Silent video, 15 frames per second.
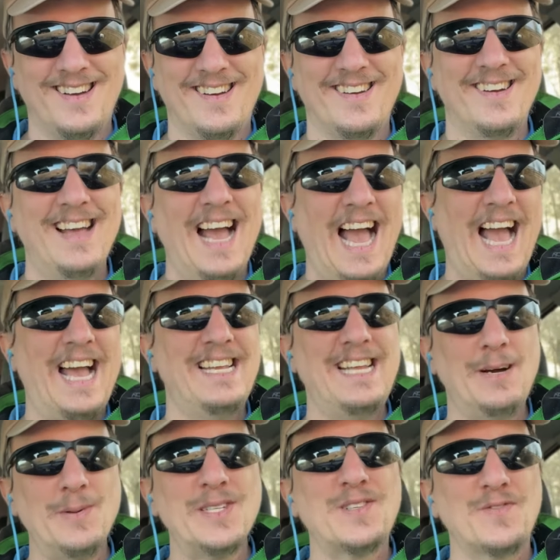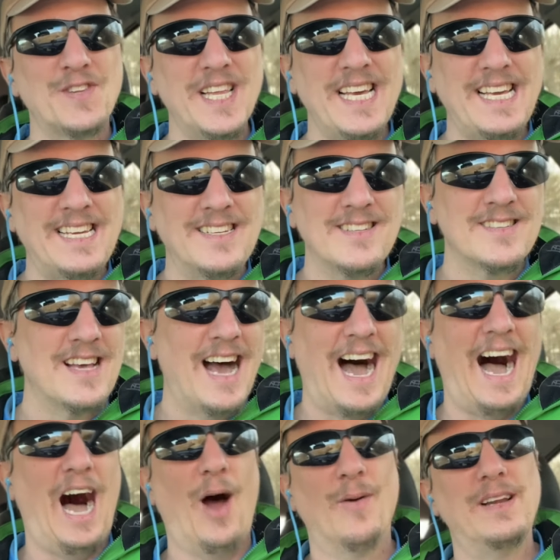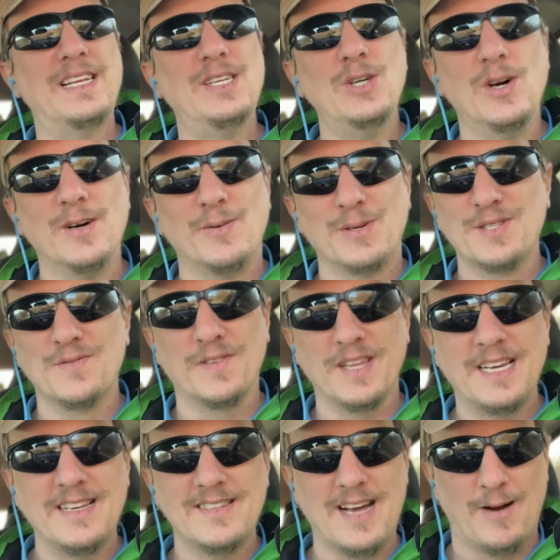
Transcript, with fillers: and it was fleas. I already knew it was fleas.